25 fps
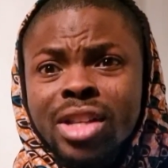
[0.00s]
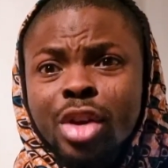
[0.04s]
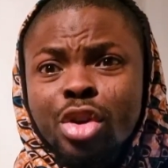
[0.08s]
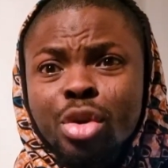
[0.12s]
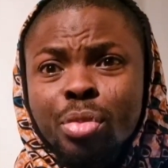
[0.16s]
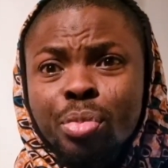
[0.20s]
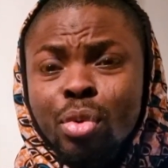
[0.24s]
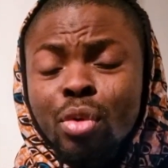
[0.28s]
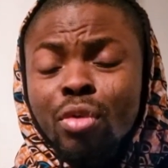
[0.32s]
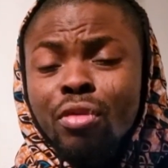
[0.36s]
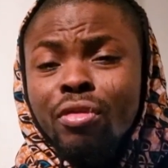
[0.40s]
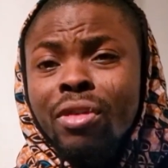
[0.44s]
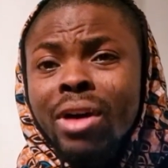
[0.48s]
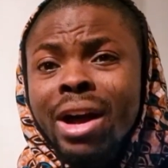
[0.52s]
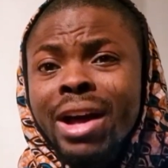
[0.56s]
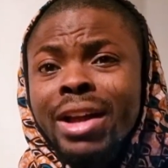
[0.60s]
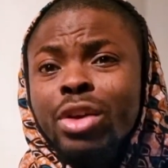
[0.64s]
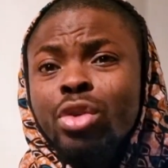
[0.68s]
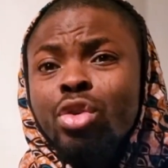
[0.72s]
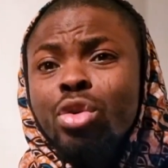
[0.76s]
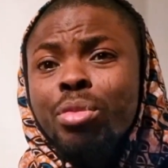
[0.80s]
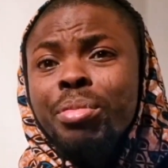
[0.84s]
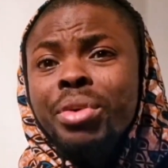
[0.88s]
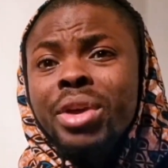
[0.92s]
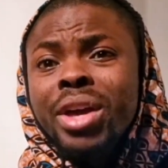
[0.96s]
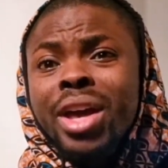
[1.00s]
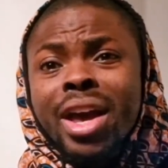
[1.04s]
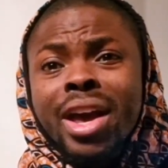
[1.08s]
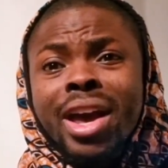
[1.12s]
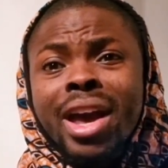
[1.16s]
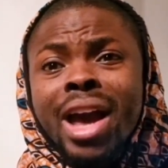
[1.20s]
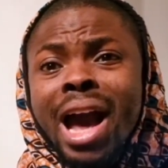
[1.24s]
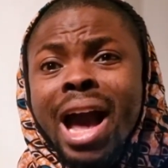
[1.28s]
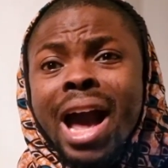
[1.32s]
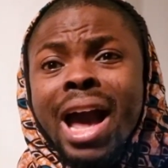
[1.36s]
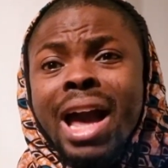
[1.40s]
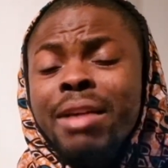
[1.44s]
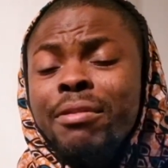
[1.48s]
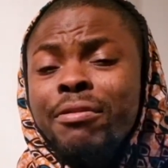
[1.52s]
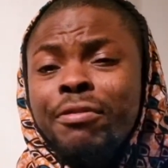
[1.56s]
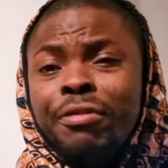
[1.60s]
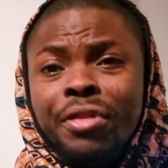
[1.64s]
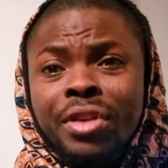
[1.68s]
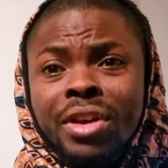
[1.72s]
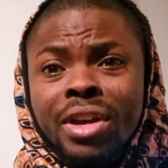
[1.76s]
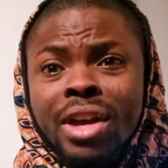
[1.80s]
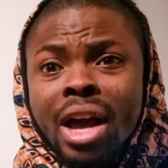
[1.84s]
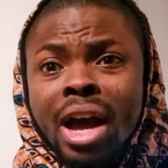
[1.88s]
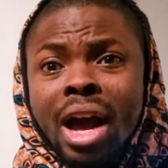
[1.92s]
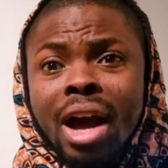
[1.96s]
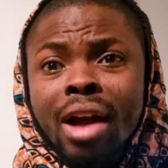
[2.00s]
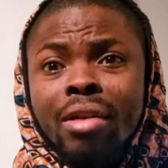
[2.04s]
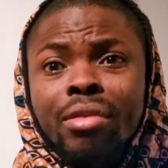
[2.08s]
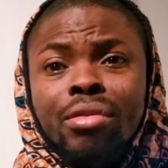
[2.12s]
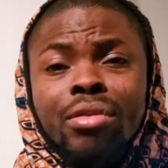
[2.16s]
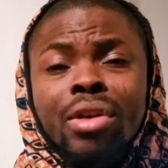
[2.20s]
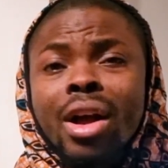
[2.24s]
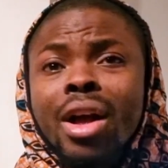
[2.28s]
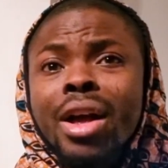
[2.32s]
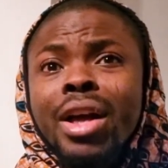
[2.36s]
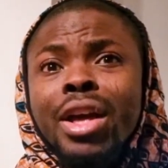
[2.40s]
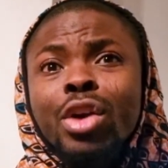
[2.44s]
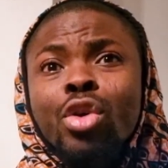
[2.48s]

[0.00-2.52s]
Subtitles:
that you provide. It could be AI, VR.